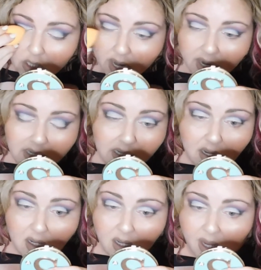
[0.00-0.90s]
guys.
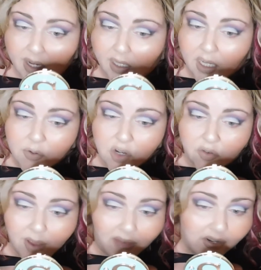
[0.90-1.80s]
And it keeps you
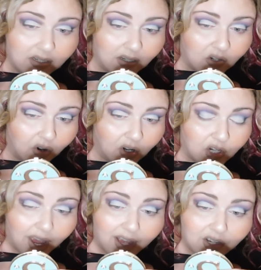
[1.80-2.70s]
from having such harsh
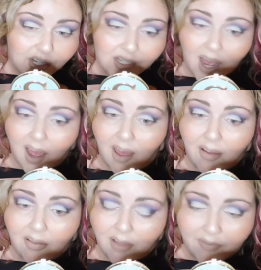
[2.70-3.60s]
edges. I
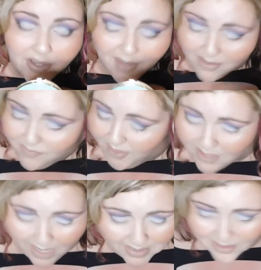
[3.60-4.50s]
love it. That's
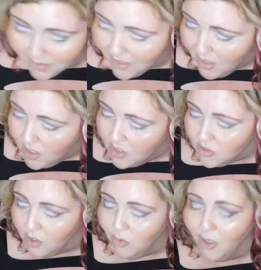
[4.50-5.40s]
fantastic.
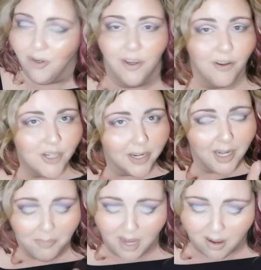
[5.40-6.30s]
So go check
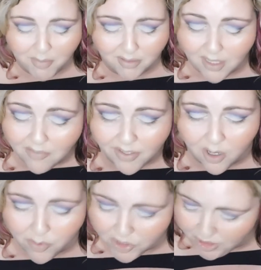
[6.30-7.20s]
Amy out. I'm going to link a
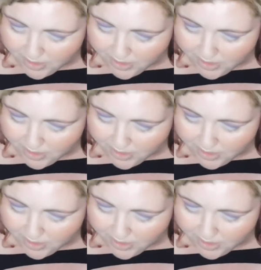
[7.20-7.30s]
video where she